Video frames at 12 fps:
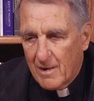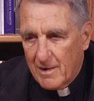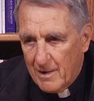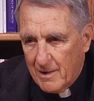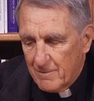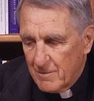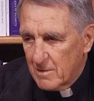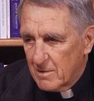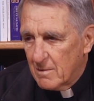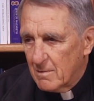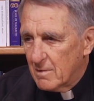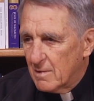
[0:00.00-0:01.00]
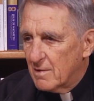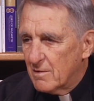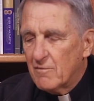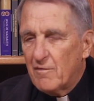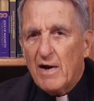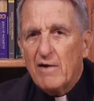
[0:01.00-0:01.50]

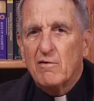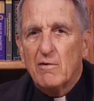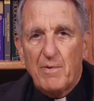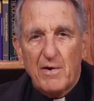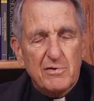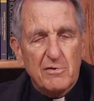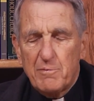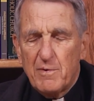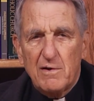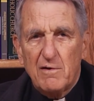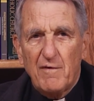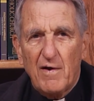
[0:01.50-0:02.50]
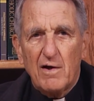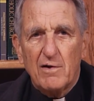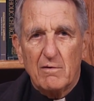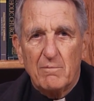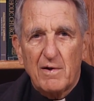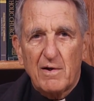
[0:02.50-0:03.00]
The value of the picture has been
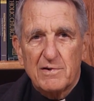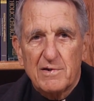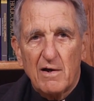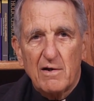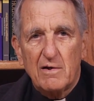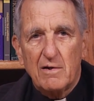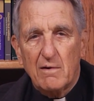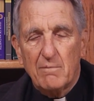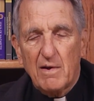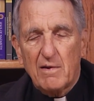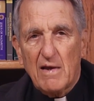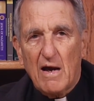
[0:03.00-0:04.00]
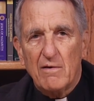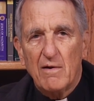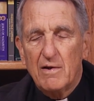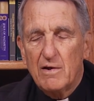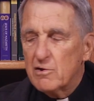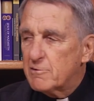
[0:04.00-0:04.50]
devalued because now you can make that.
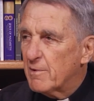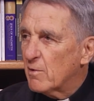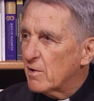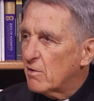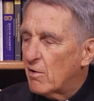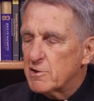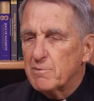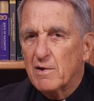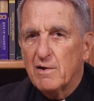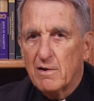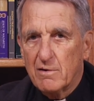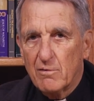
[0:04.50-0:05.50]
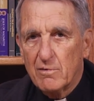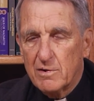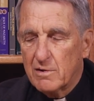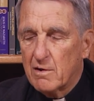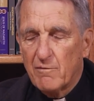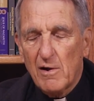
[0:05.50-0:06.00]
Used to be when it cost money
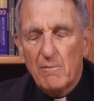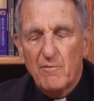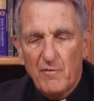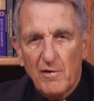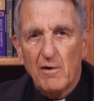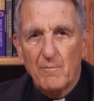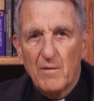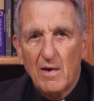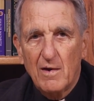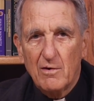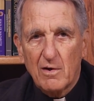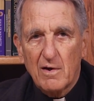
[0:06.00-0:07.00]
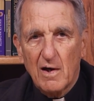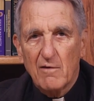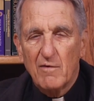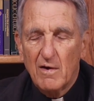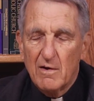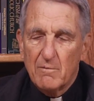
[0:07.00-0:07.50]
to develop film, you're kind
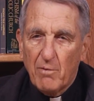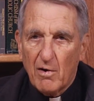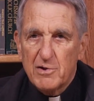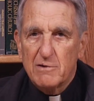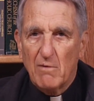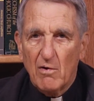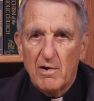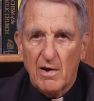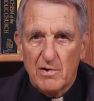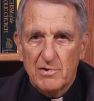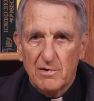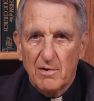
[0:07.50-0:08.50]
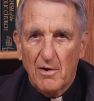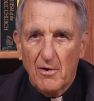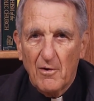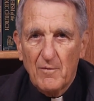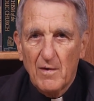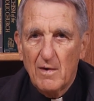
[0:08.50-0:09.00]
of parsimonious,
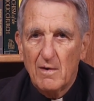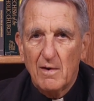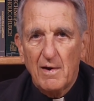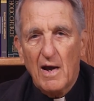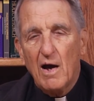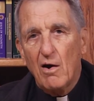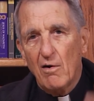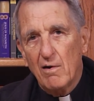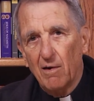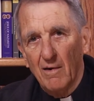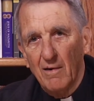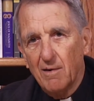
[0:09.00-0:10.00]
Now